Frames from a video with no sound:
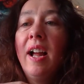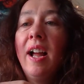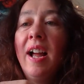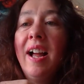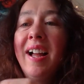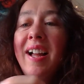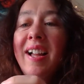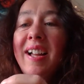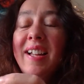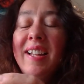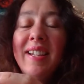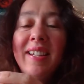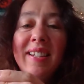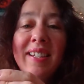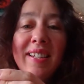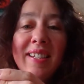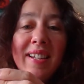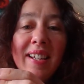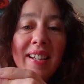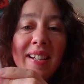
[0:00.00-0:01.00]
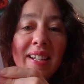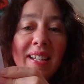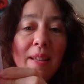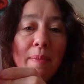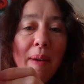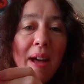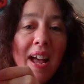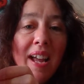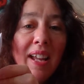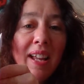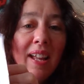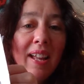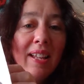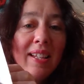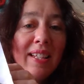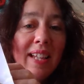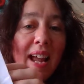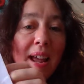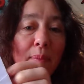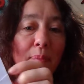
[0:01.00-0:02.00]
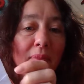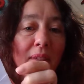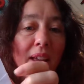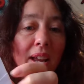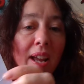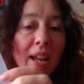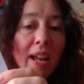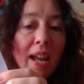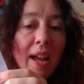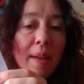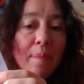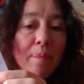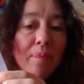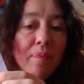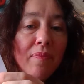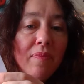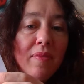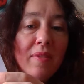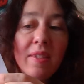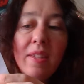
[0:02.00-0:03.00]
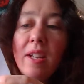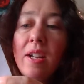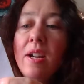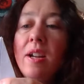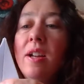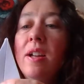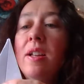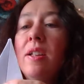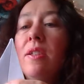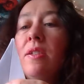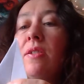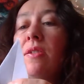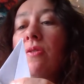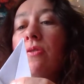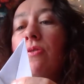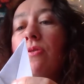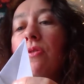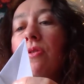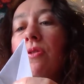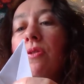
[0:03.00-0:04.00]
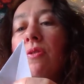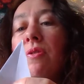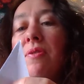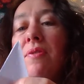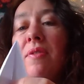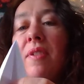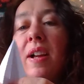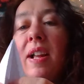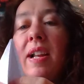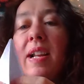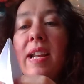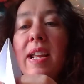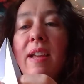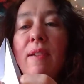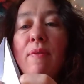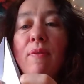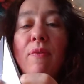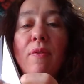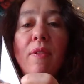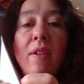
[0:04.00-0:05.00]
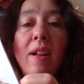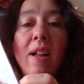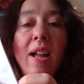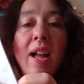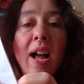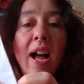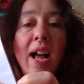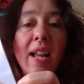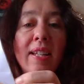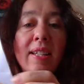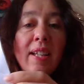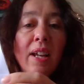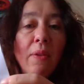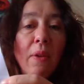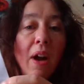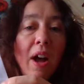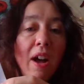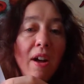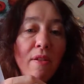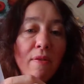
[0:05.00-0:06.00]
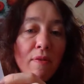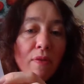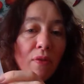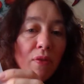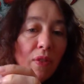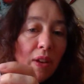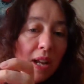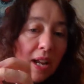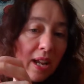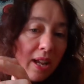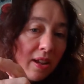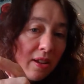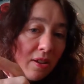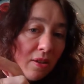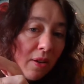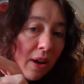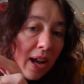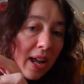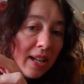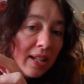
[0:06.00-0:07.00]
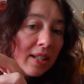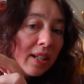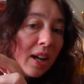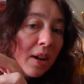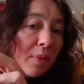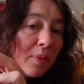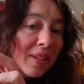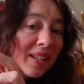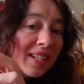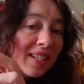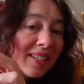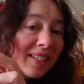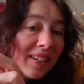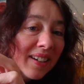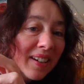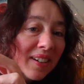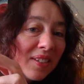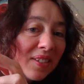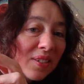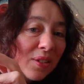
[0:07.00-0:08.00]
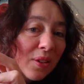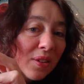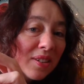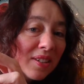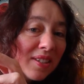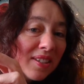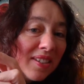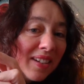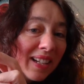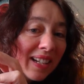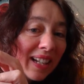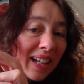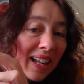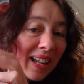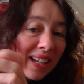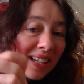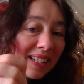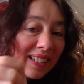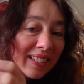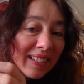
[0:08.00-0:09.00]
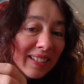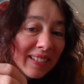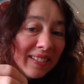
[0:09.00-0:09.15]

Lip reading: and turn to the back, same thing again, turn through a leaf. So hopefully you're ending up with this side. It's got two little ears.